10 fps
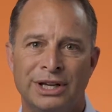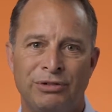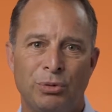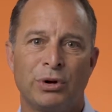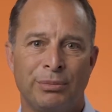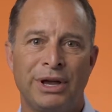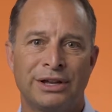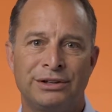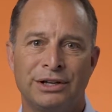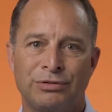If you want to
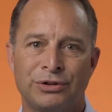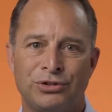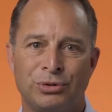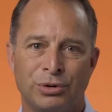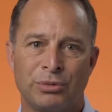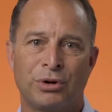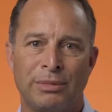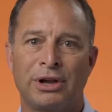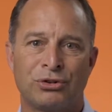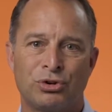make a difference, you really want
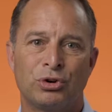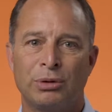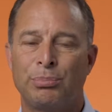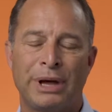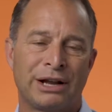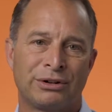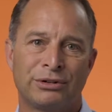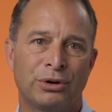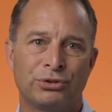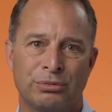to make a true impact
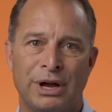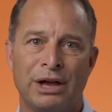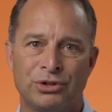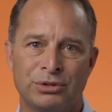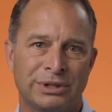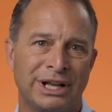on those around you,